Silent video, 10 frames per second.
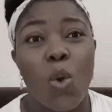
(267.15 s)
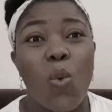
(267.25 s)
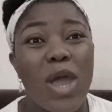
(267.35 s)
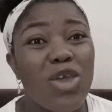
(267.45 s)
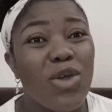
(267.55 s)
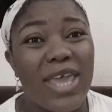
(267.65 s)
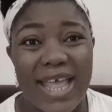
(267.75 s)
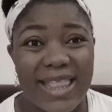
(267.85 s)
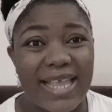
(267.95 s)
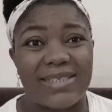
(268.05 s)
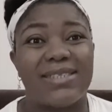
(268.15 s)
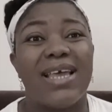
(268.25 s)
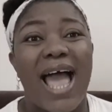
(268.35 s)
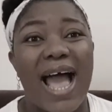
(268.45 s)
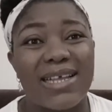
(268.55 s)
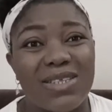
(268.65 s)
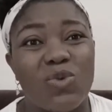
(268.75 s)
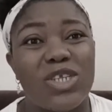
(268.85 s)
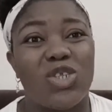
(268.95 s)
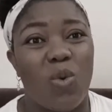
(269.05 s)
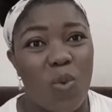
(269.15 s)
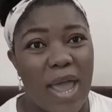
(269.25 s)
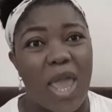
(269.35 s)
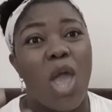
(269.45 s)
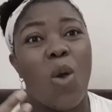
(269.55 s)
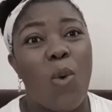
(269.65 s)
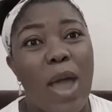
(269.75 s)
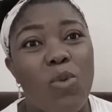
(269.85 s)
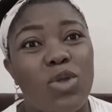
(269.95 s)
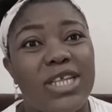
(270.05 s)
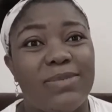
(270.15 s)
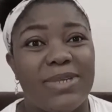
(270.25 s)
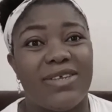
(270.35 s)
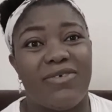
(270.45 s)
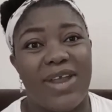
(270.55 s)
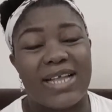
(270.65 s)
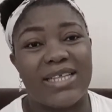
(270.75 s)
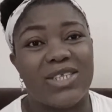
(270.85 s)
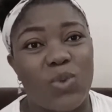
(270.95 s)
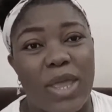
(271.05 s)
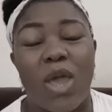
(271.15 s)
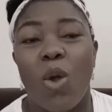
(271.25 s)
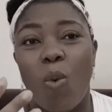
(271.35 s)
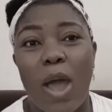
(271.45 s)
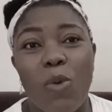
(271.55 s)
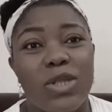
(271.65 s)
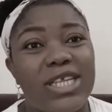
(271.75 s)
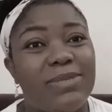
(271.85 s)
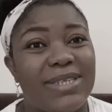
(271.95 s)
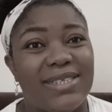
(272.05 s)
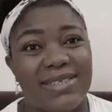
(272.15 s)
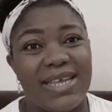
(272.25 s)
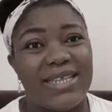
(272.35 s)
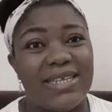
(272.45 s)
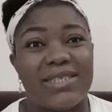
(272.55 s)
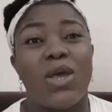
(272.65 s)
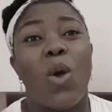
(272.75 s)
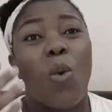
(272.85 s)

When you hear things, ask the question why. Why would this person react this way? Why would this person say this?